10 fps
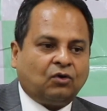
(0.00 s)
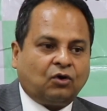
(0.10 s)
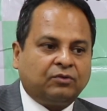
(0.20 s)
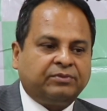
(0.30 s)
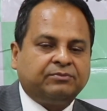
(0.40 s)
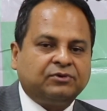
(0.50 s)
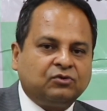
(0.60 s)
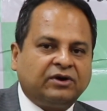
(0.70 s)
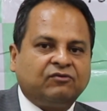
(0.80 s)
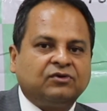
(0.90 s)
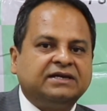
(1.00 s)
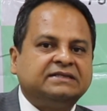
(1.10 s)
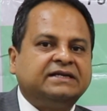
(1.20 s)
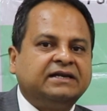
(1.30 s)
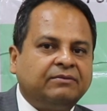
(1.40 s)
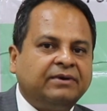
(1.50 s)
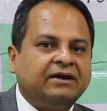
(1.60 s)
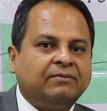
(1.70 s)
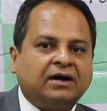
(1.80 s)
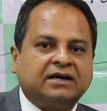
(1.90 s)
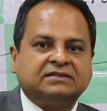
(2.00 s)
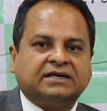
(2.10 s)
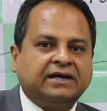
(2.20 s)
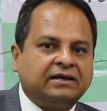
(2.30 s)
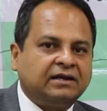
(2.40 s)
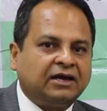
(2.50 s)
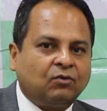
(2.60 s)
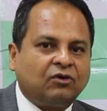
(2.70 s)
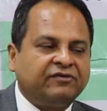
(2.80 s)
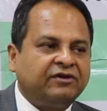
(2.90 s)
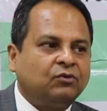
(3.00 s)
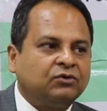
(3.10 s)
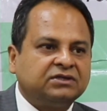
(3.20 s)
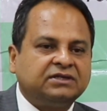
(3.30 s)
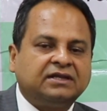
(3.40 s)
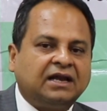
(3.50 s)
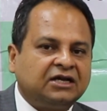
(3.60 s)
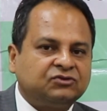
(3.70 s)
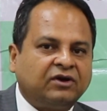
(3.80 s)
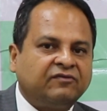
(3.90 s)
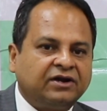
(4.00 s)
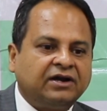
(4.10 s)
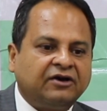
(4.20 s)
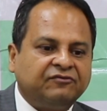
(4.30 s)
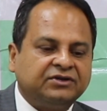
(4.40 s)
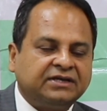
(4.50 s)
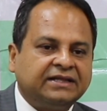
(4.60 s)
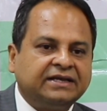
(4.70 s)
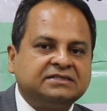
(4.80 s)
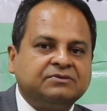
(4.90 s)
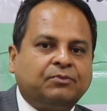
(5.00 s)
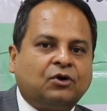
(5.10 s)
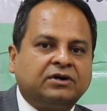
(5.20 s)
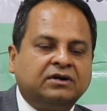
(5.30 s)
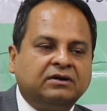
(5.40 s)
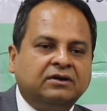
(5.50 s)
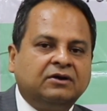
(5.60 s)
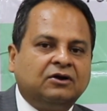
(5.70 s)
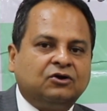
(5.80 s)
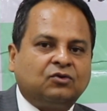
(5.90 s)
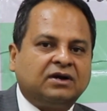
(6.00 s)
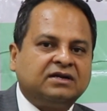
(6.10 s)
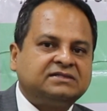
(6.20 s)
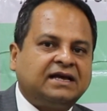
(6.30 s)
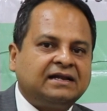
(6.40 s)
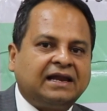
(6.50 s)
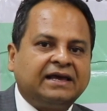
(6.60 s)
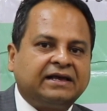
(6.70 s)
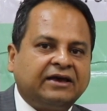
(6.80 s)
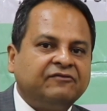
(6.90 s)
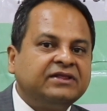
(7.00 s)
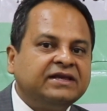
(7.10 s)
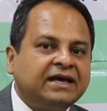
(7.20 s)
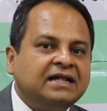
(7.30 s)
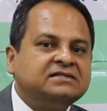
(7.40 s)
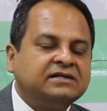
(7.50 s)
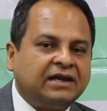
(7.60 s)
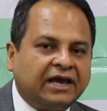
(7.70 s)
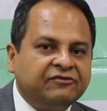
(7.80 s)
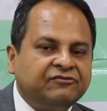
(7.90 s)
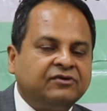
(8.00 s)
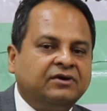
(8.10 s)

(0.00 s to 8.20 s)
or people who have only seen a bear market cycle like what we've noticed in the last 1.5 years. I think it's important to understand, like everything else in life,